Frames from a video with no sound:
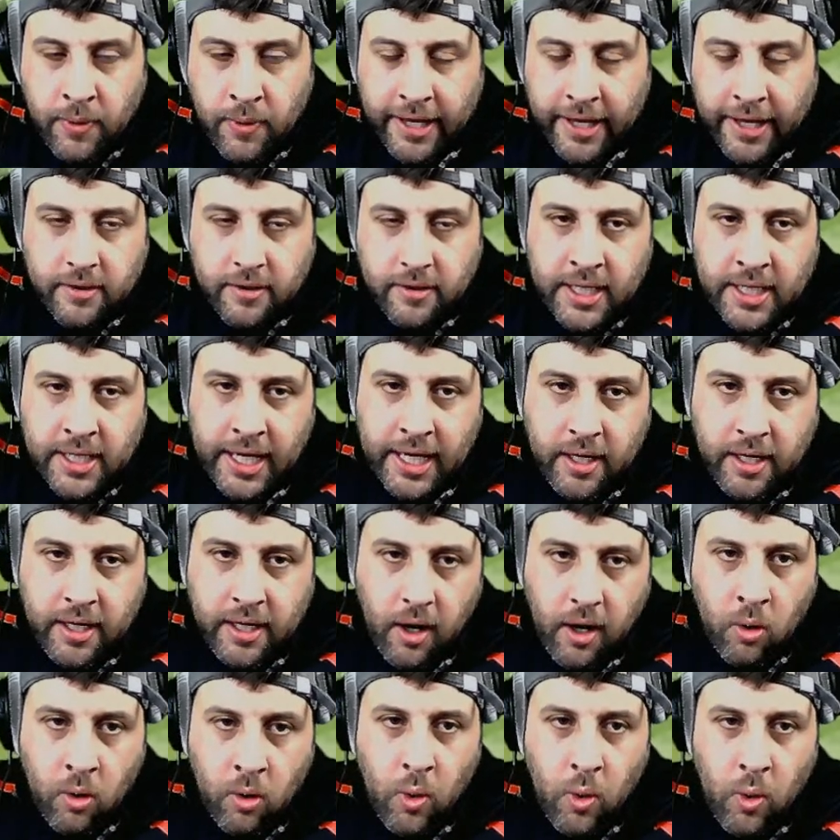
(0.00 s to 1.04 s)
the kick
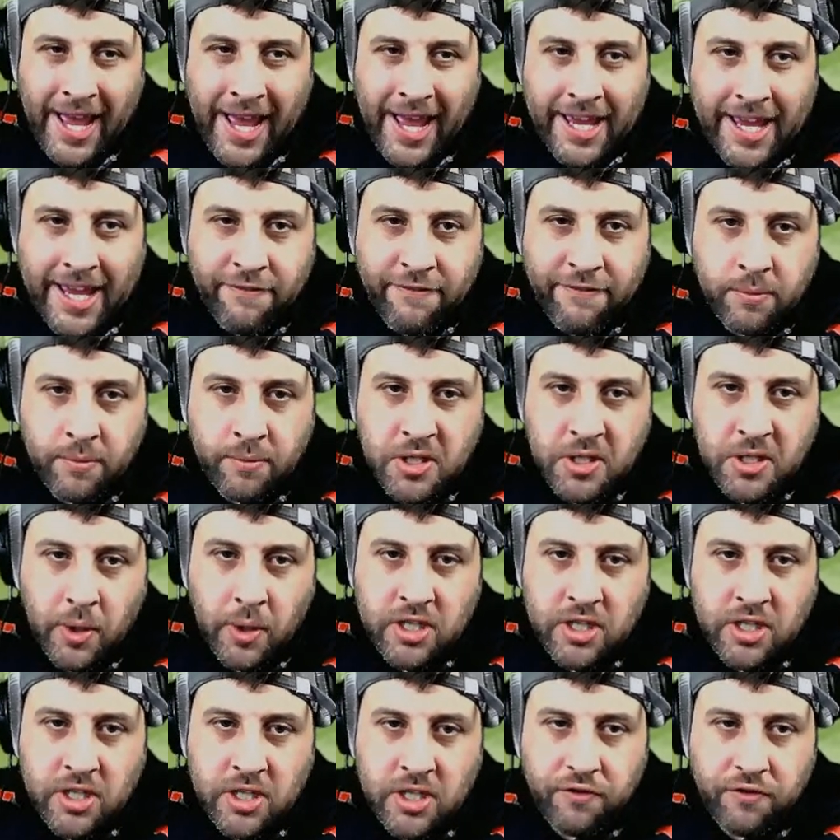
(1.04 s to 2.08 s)
away from the
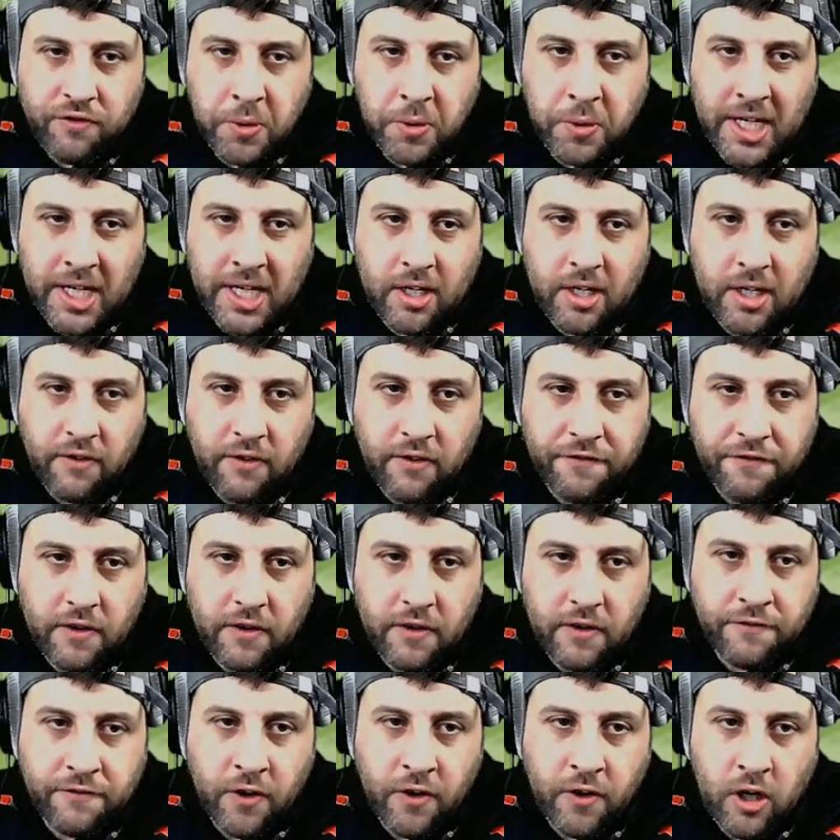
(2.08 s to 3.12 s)
22 from the kickoff
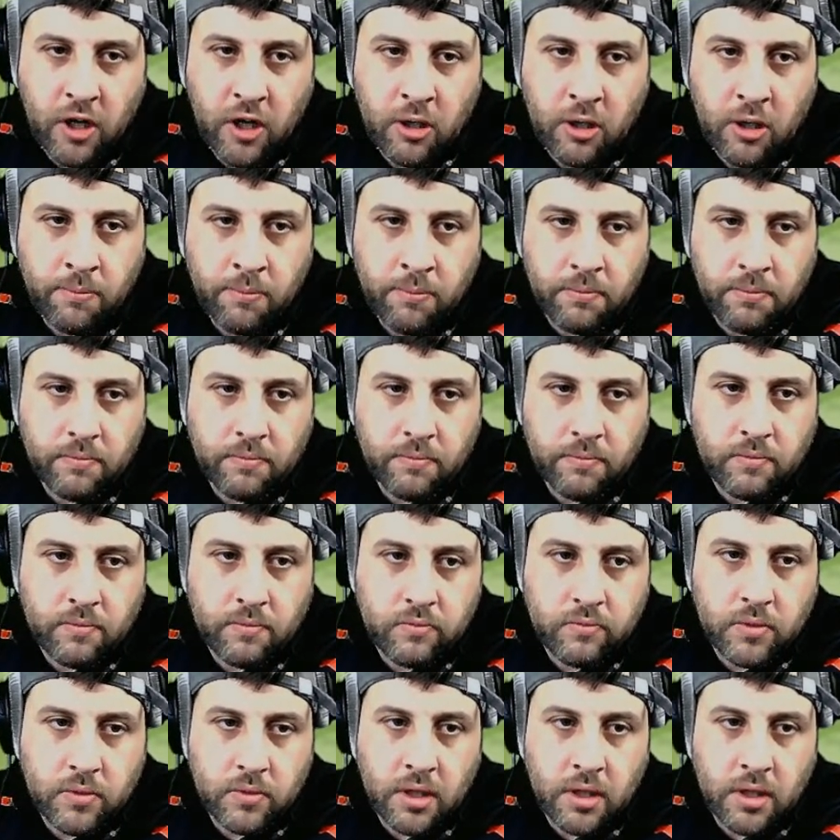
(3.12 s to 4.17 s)
from
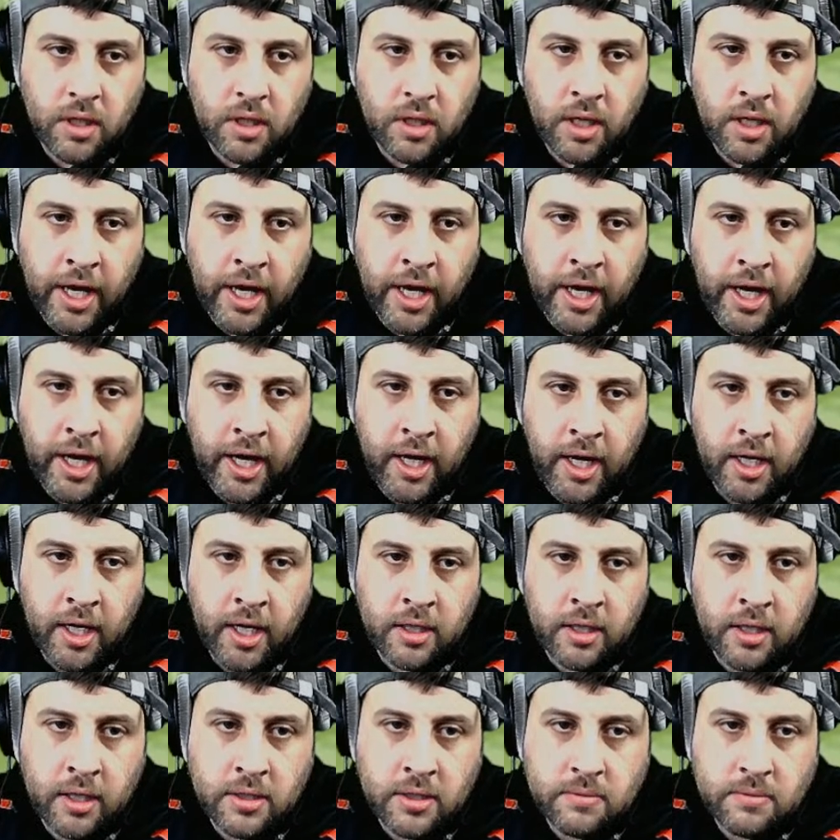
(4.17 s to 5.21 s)
I
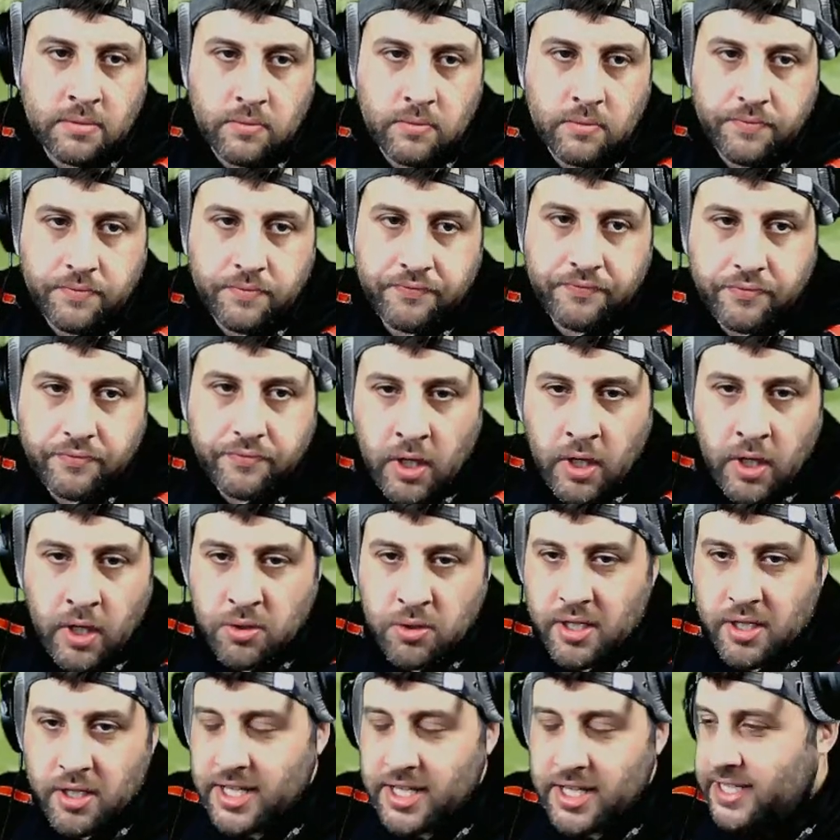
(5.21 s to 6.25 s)
was going to
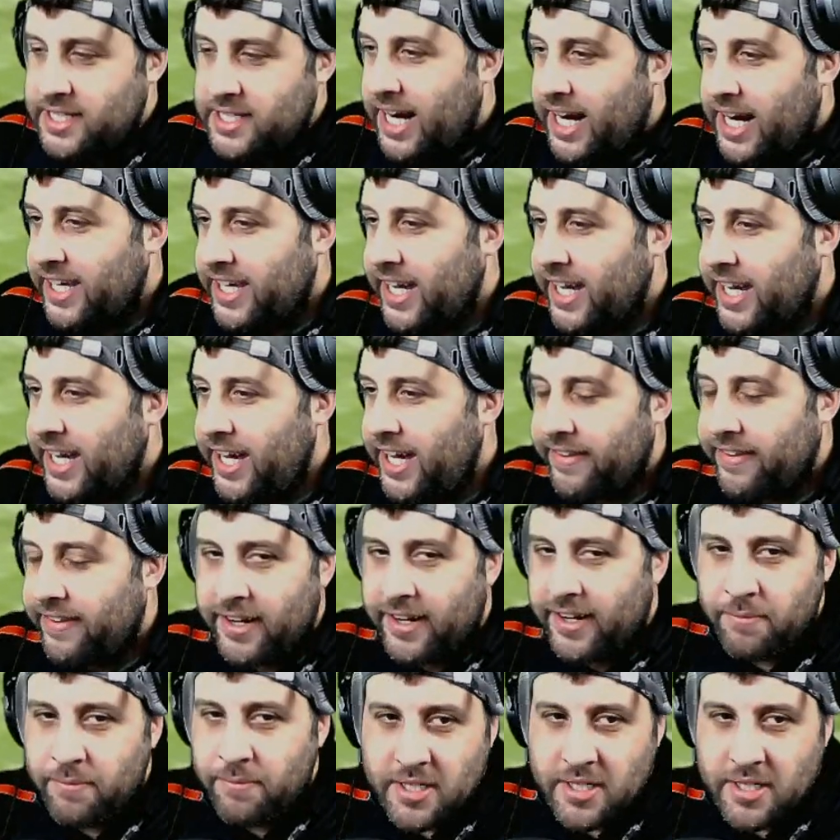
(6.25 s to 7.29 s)
say Danny Kerr then, but
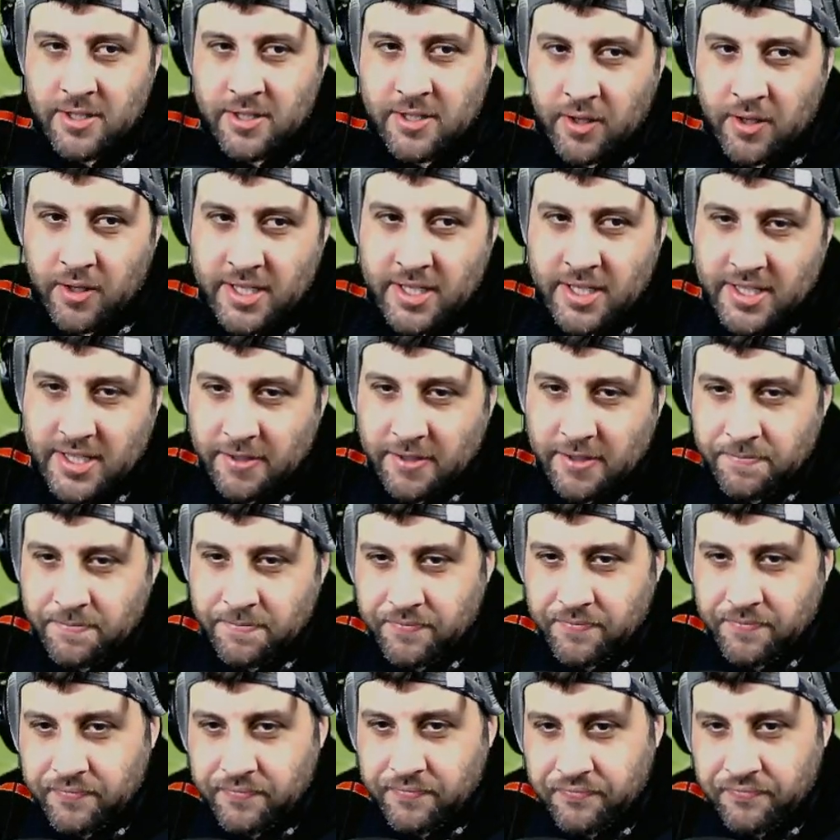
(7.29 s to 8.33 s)
it's not, is it?
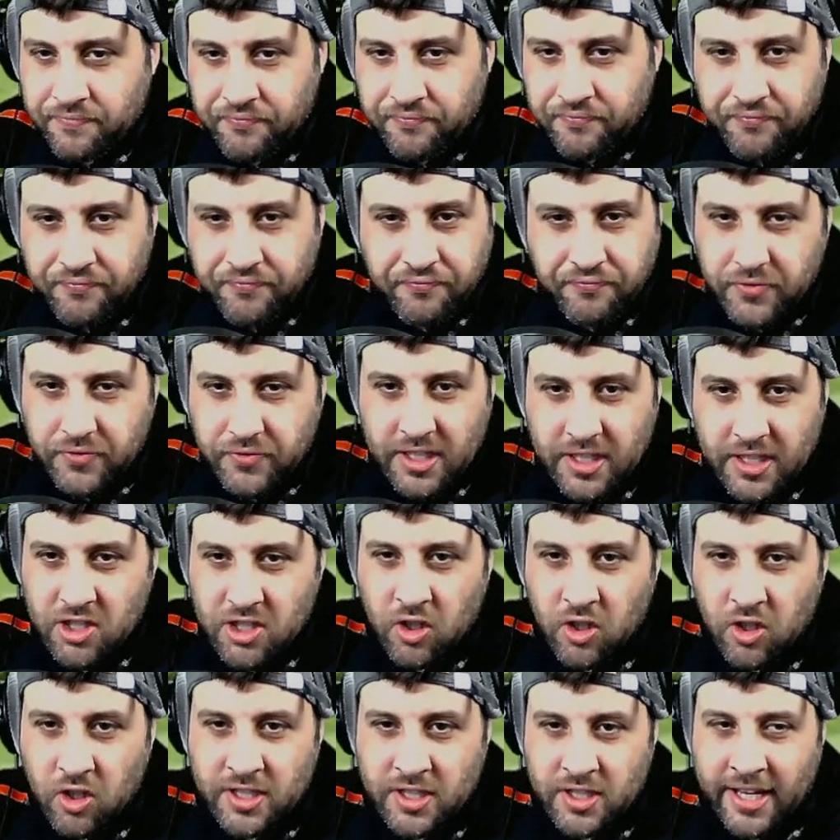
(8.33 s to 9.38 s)
It's not
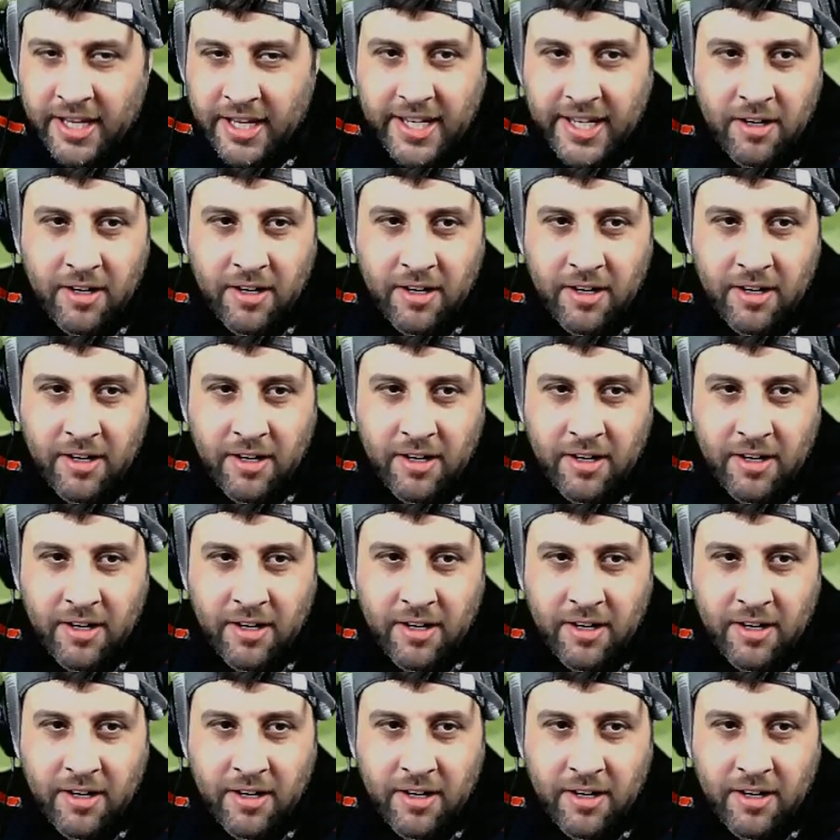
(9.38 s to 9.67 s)
Danny Kerr at